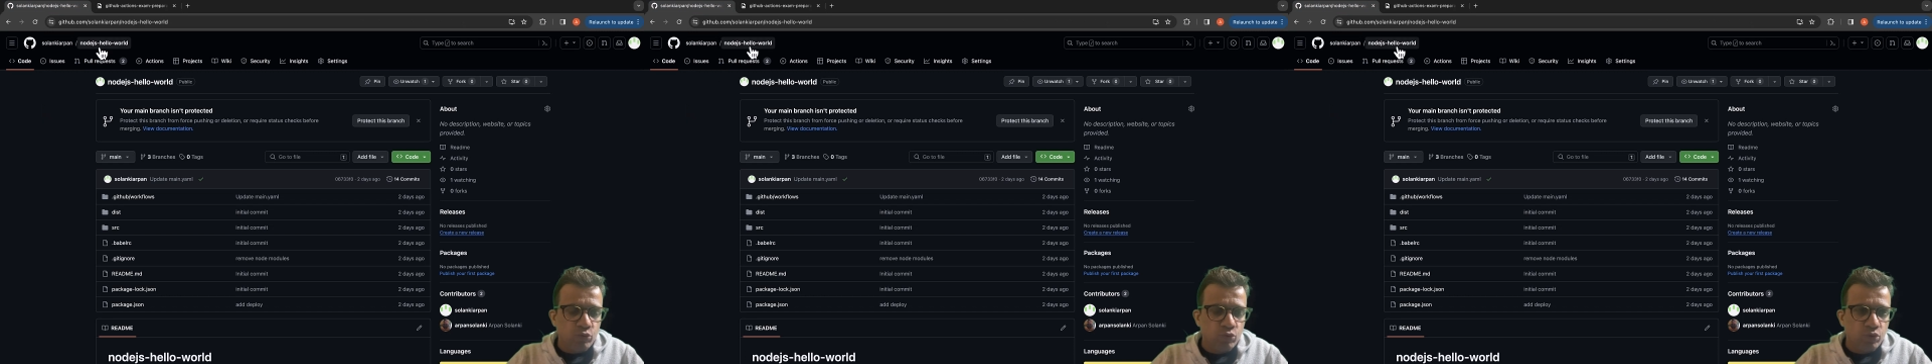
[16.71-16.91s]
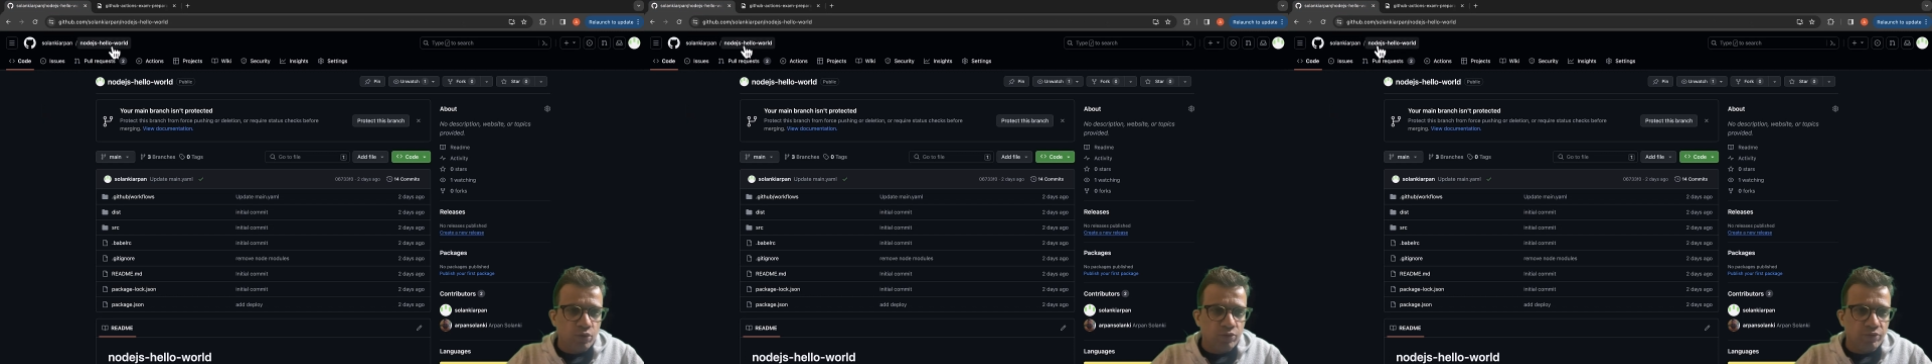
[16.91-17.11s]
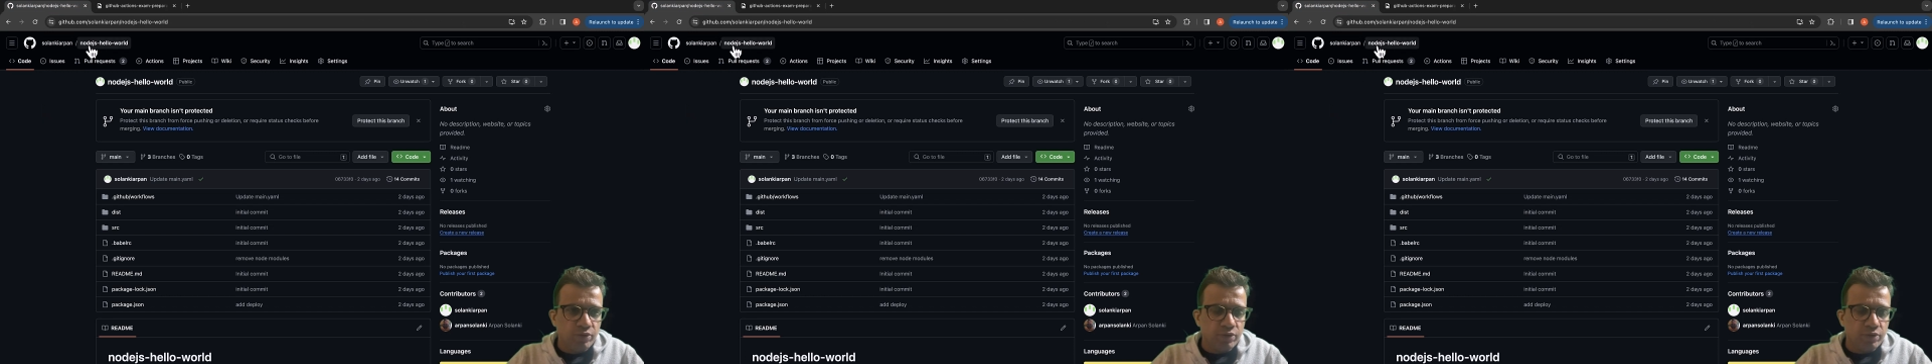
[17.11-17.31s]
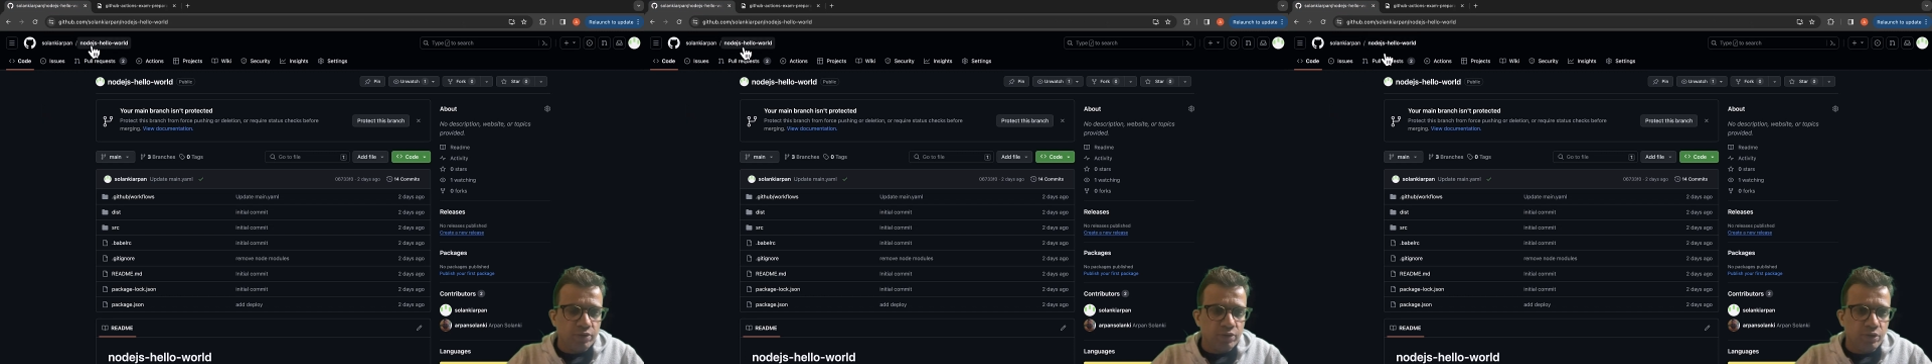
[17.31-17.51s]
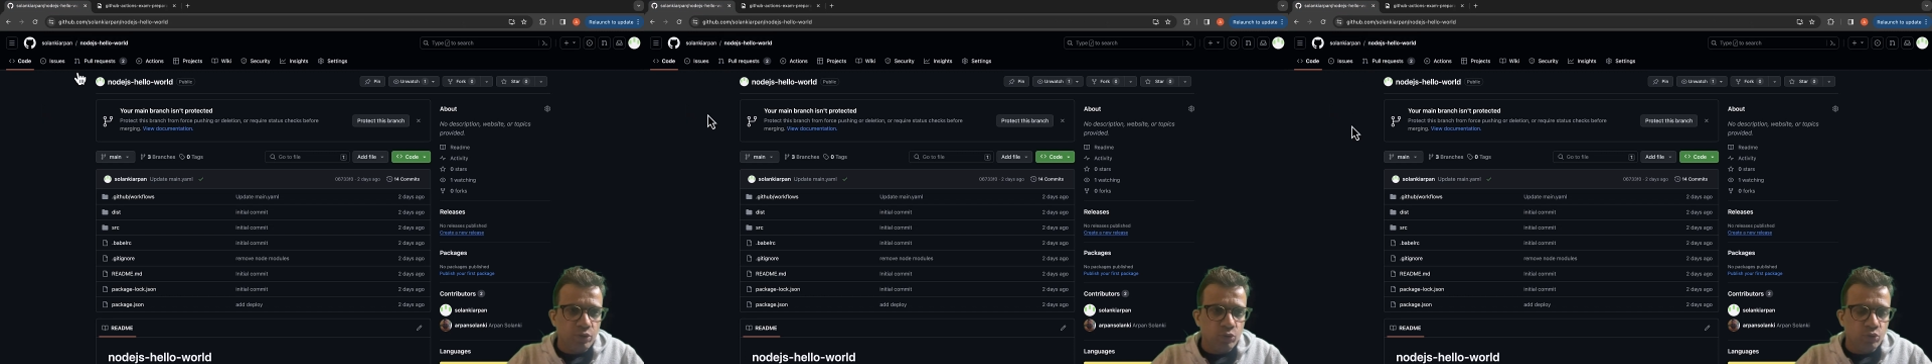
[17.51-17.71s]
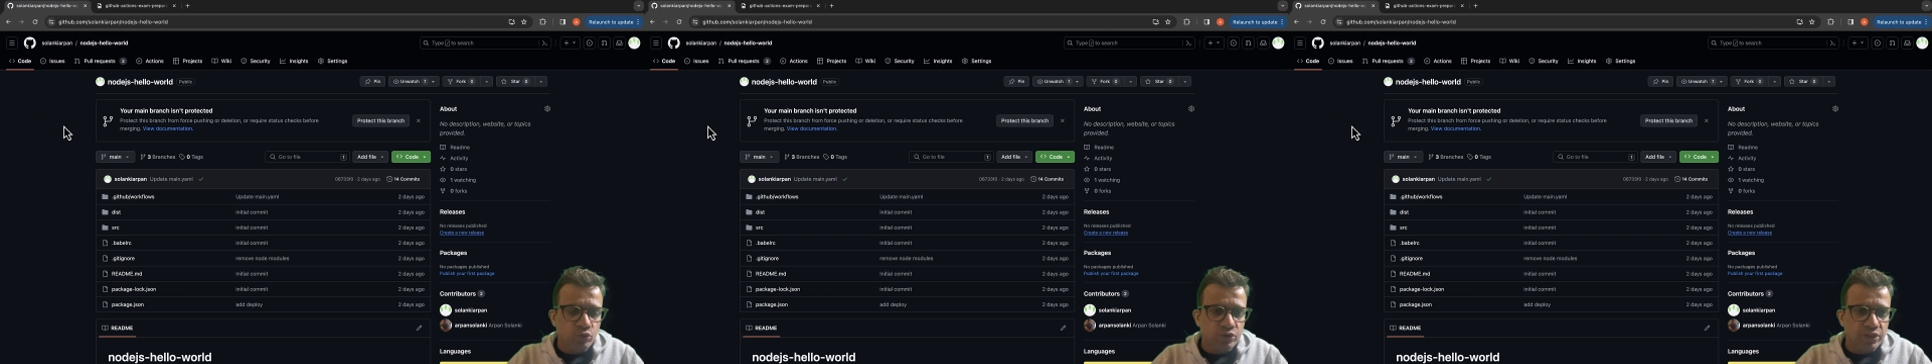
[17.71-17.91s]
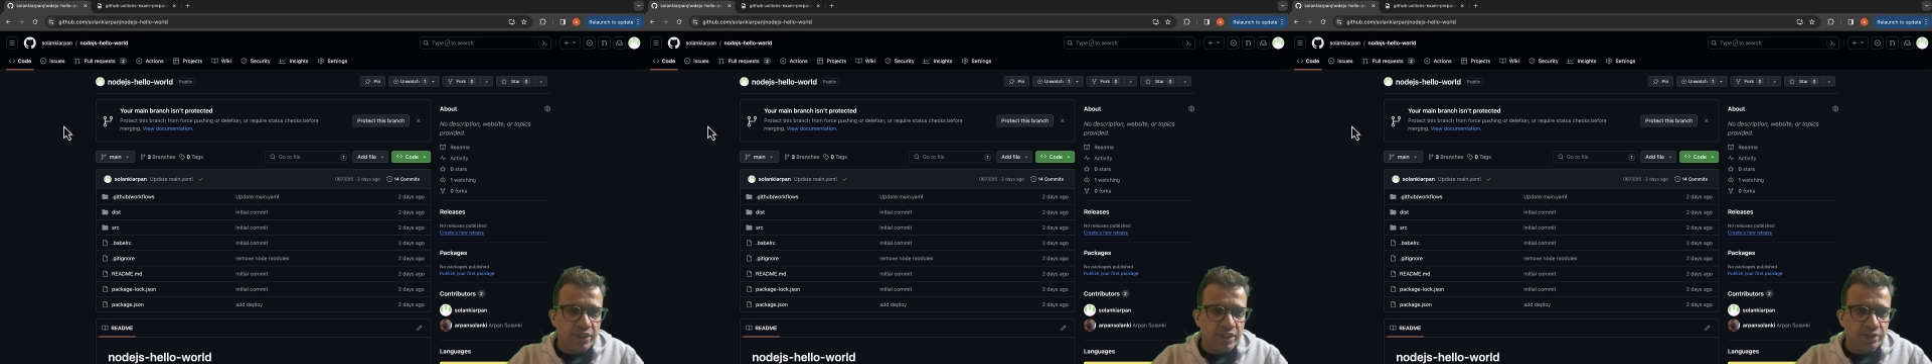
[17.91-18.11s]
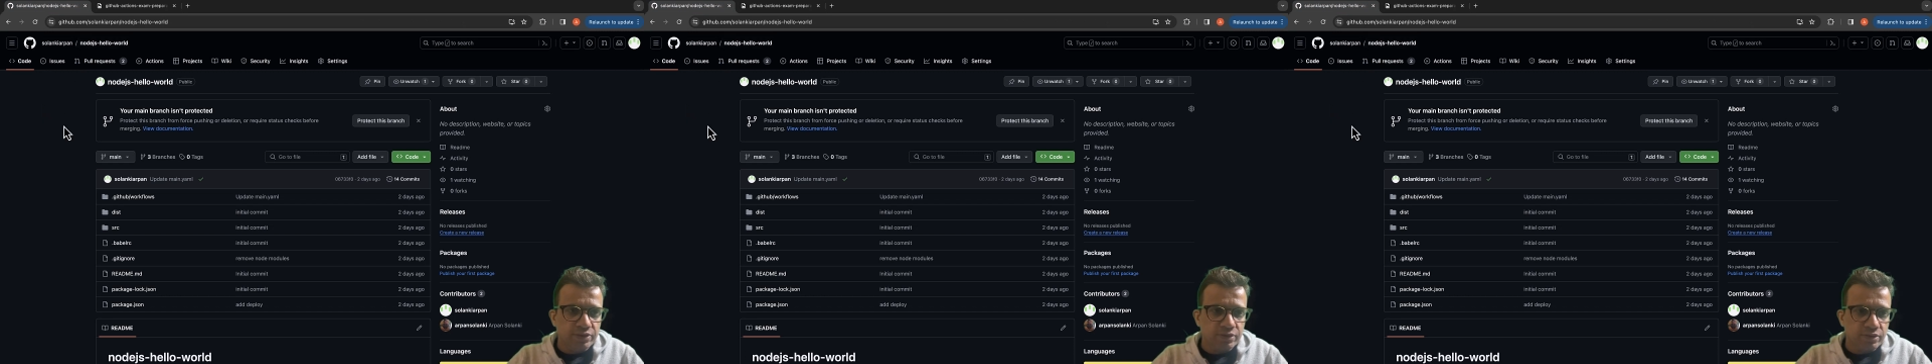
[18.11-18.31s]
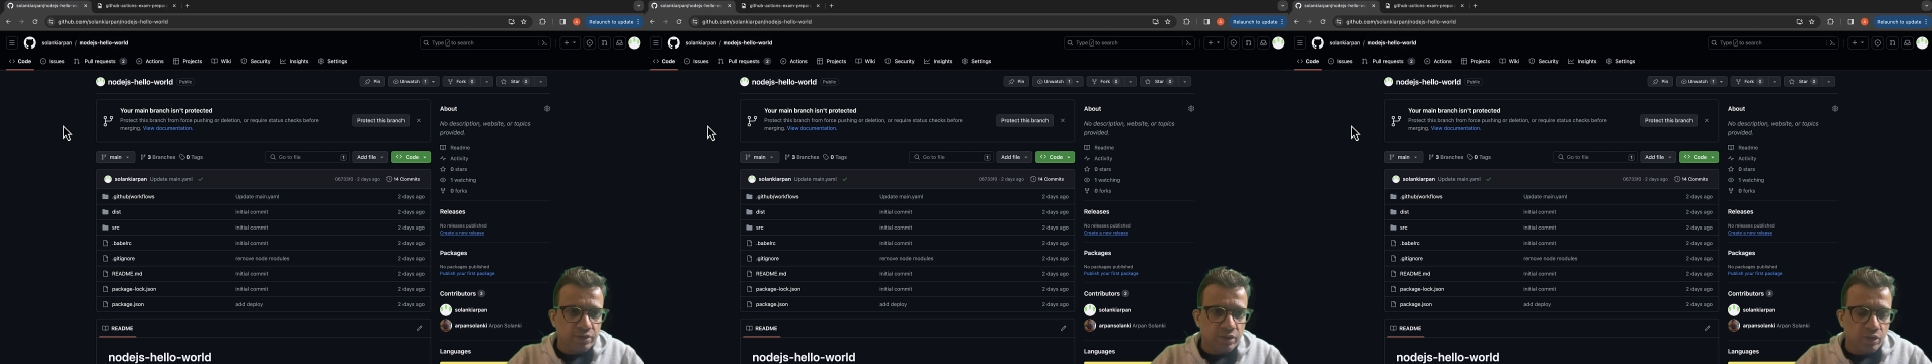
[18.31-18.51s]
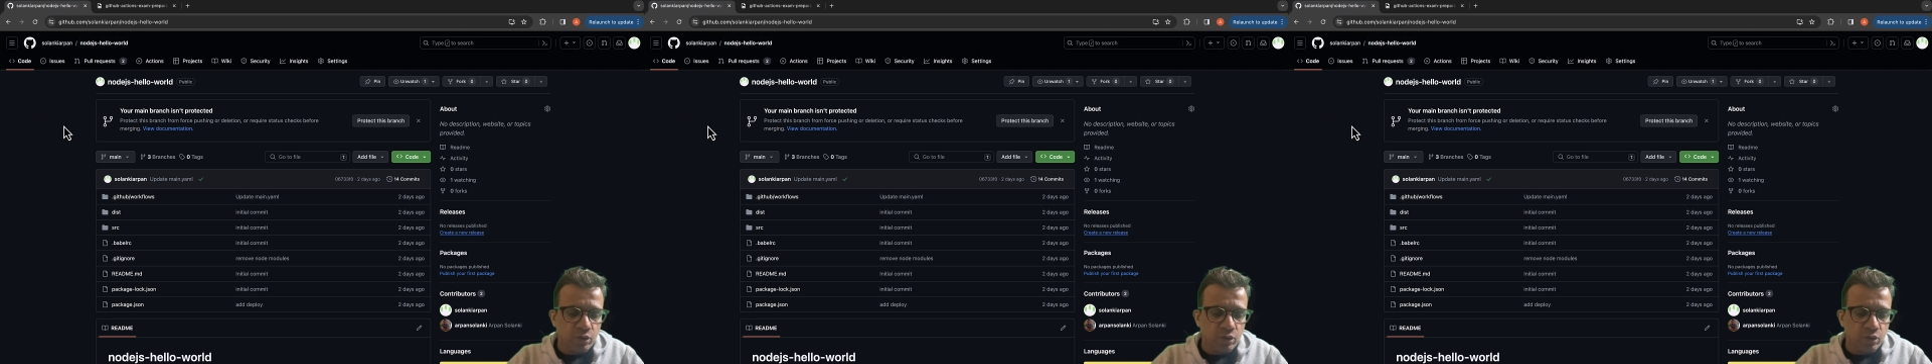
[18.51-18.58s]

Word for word: to our Node.js